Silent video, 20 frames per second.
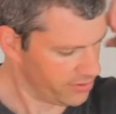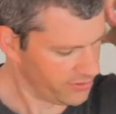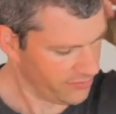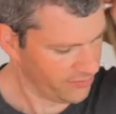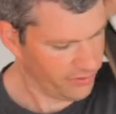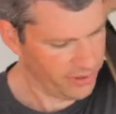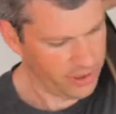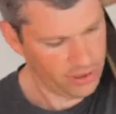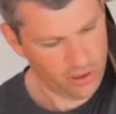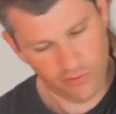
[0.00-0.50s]

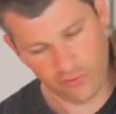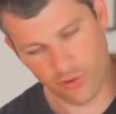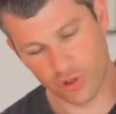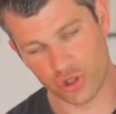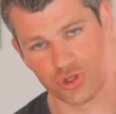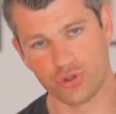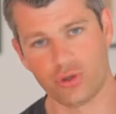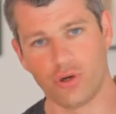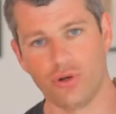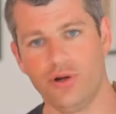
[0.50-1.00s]
Fling it over your
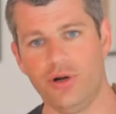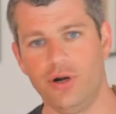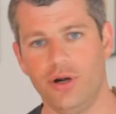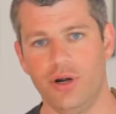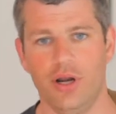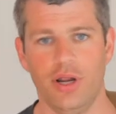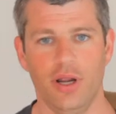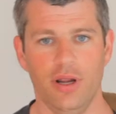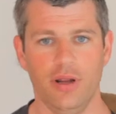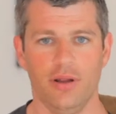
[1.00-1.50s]
shoulder
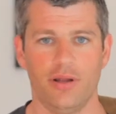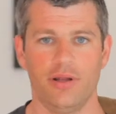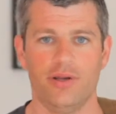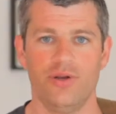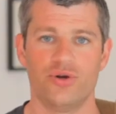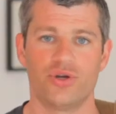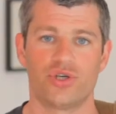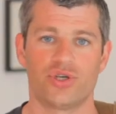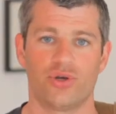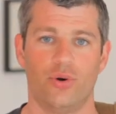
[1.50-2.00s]
and
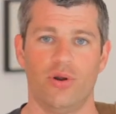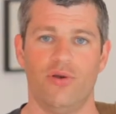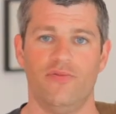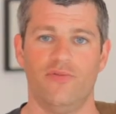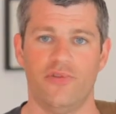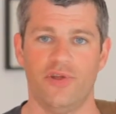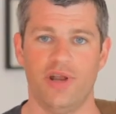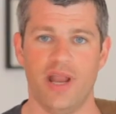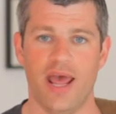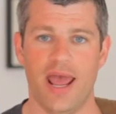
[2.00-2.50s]
you're sorted
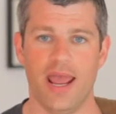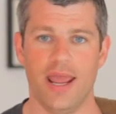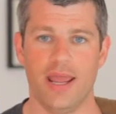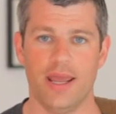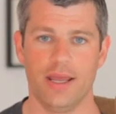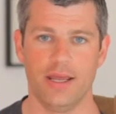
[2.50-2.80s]
for the day.